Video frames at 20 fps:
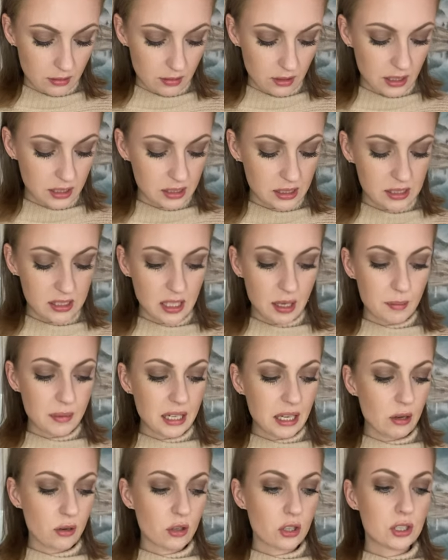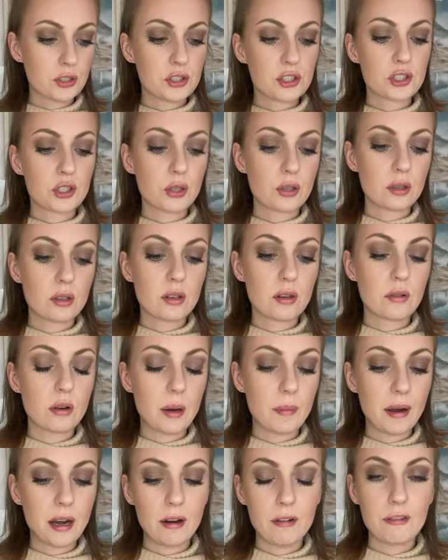because it's coming out concern
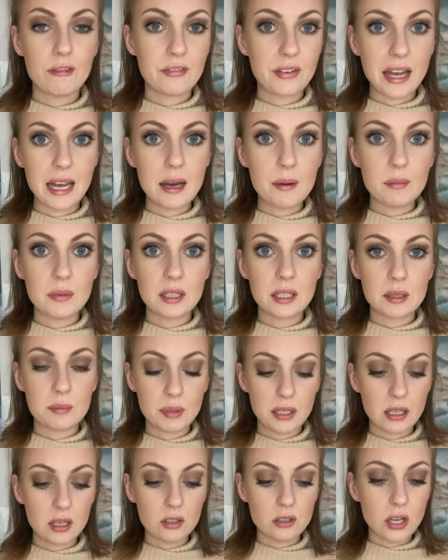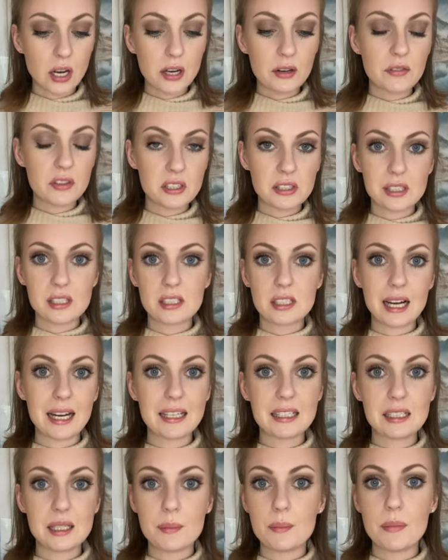about family, but a lot of this is
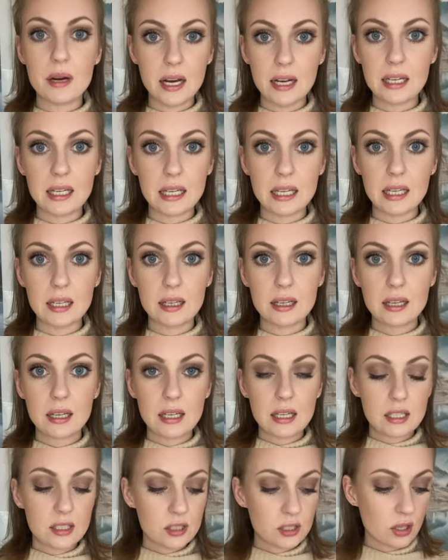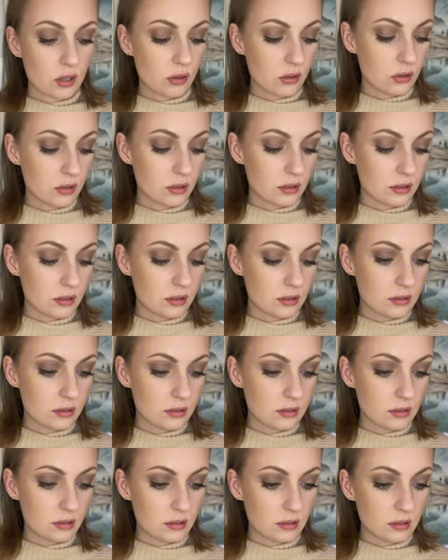tied to money. So
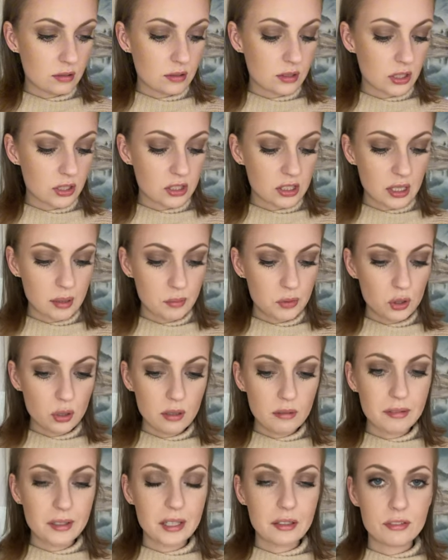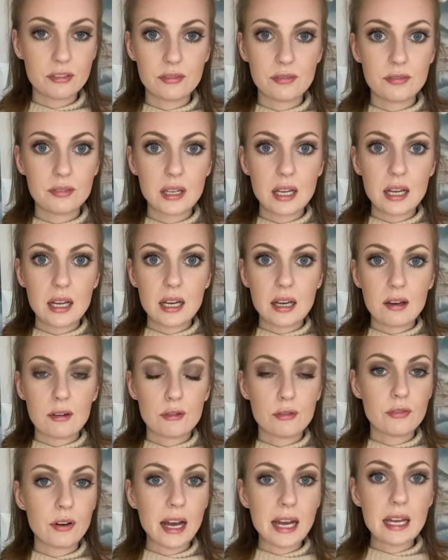there's some sort of a
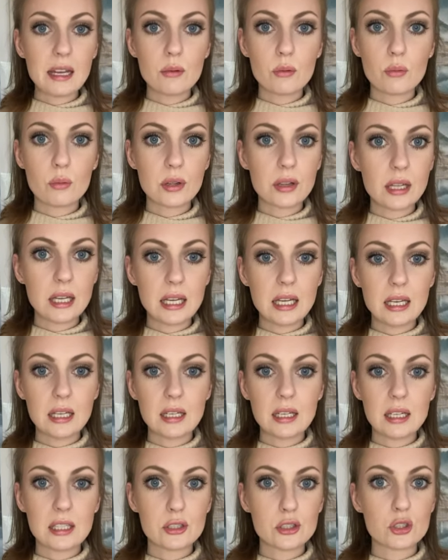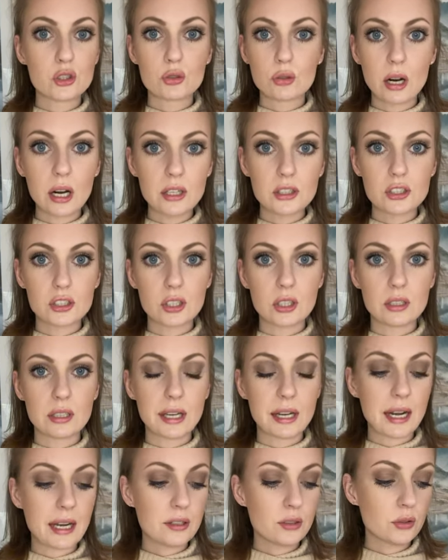fight within a structure.
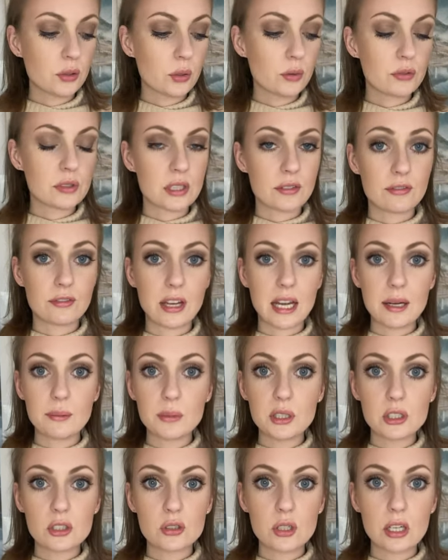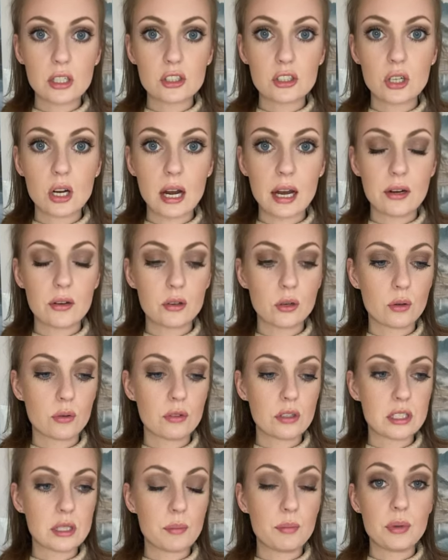Like, I don't know if it's a family structure, I don't know
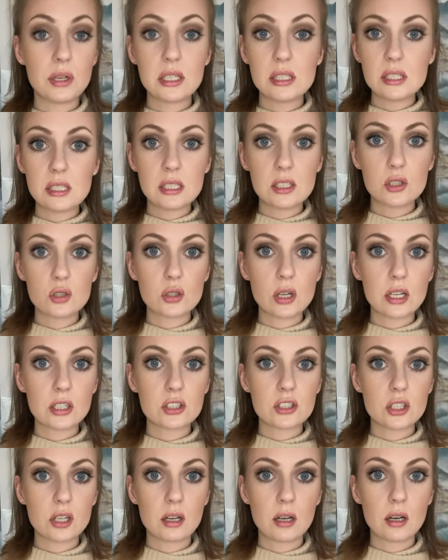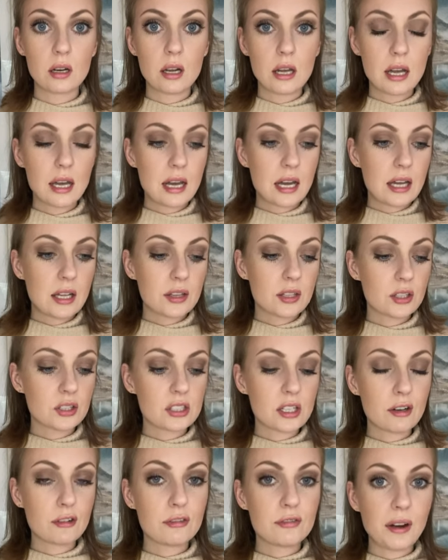if it's a business structure.
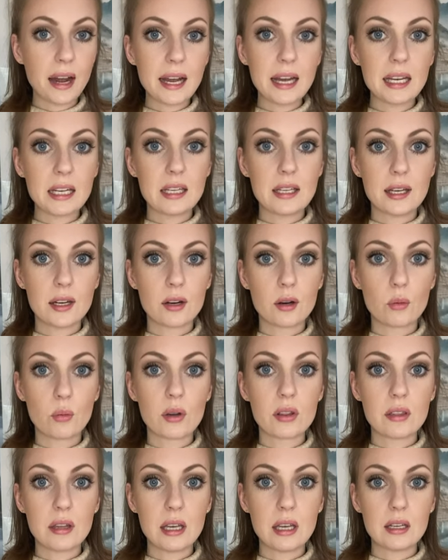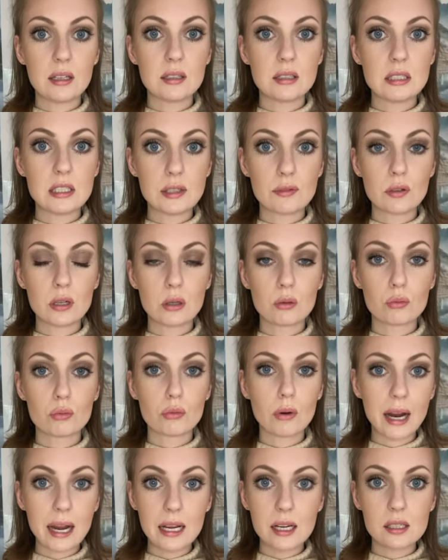There's a fight here within different
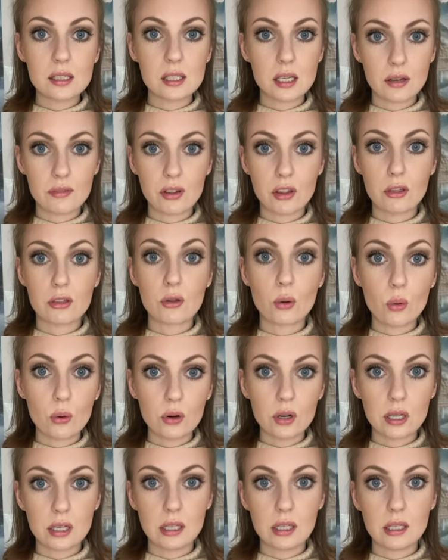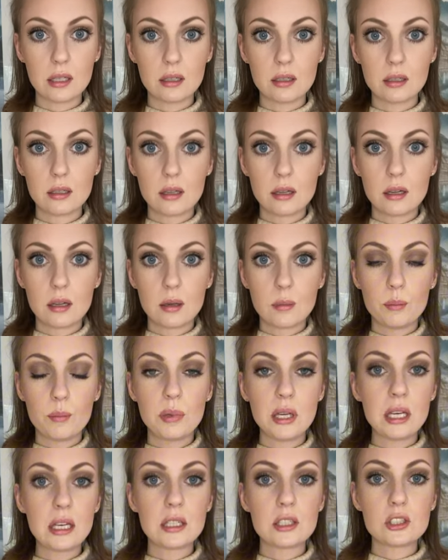ranks of authority,
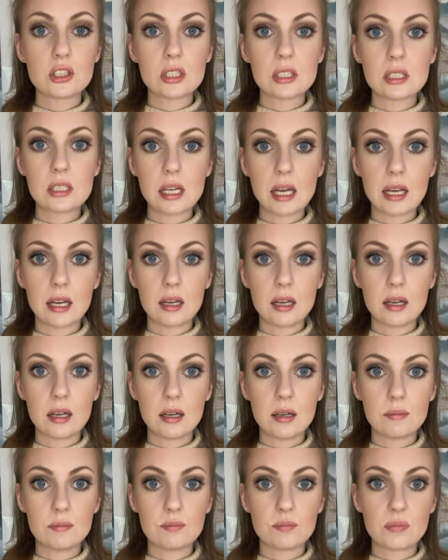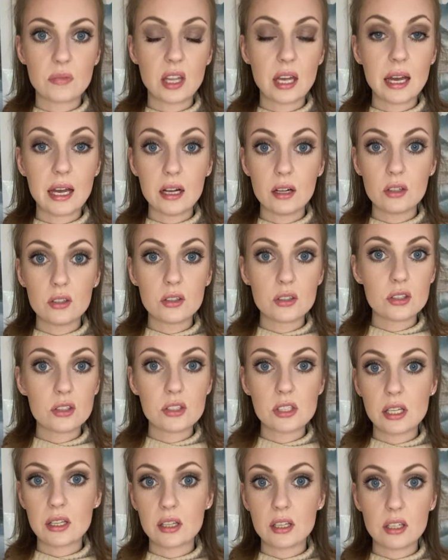be it just like um, the
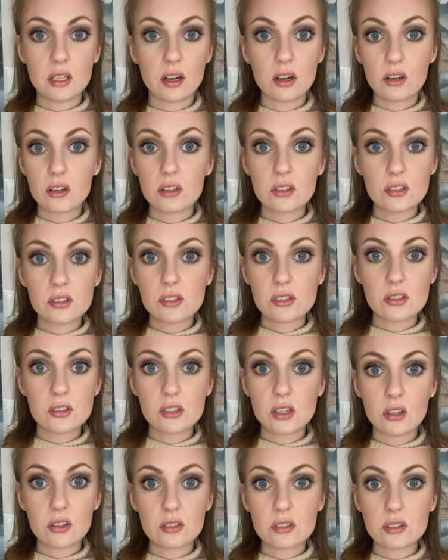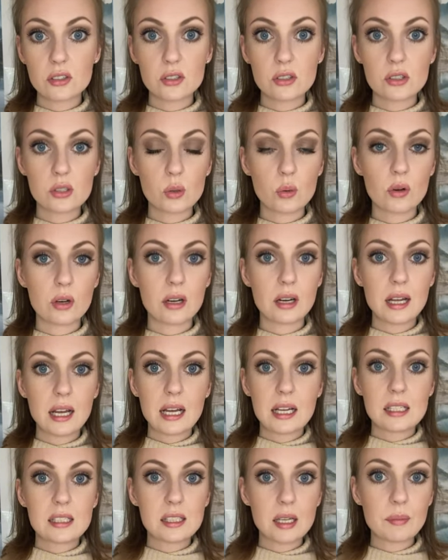elders and the youngers, youngsters, or
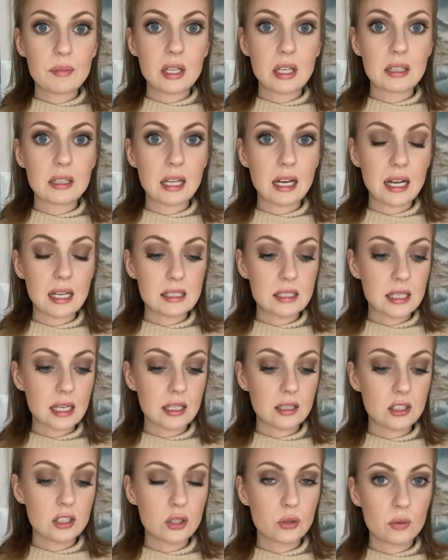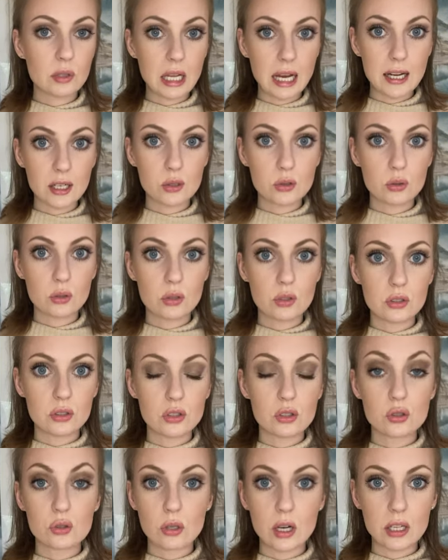something that has to do with actual
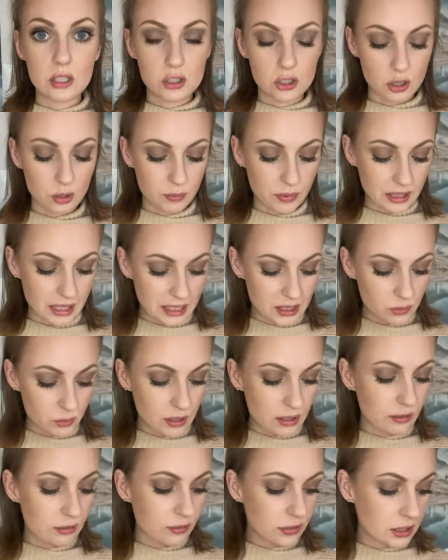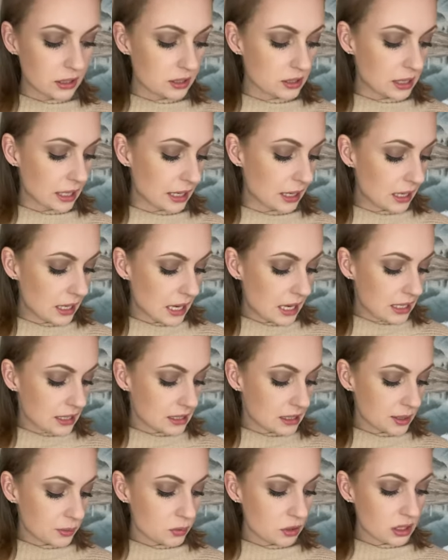structure. But that's what it feels like.
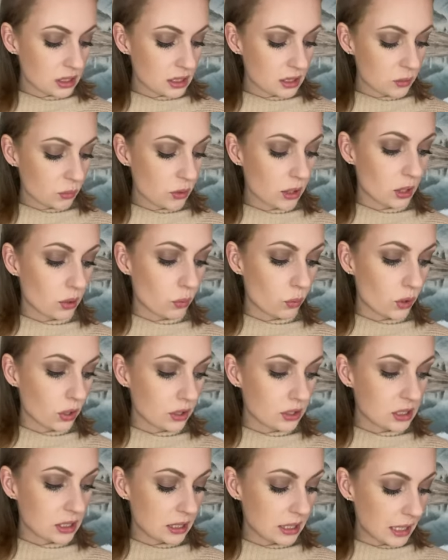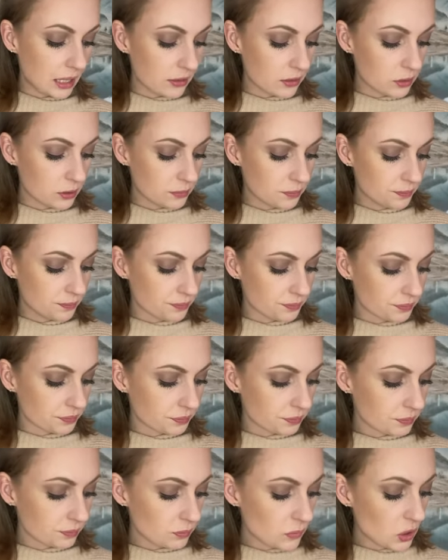Someone doesn't want to work together
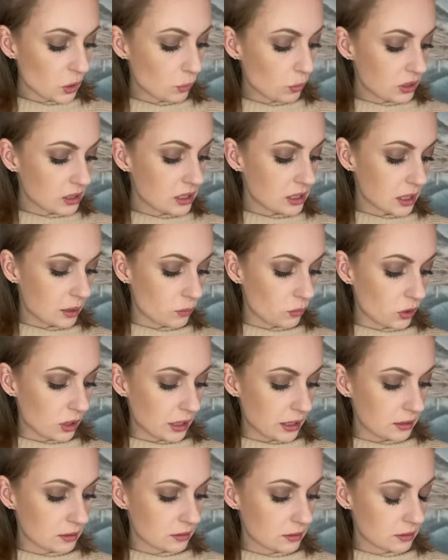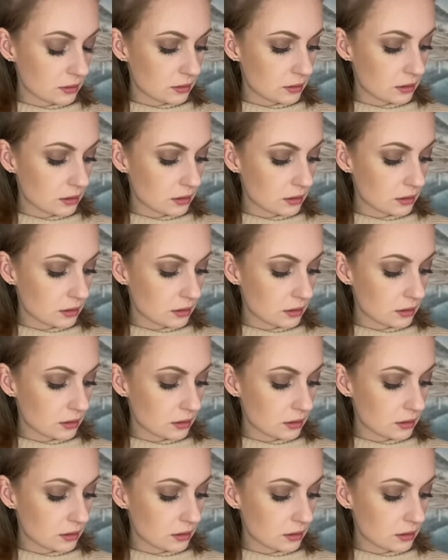with someone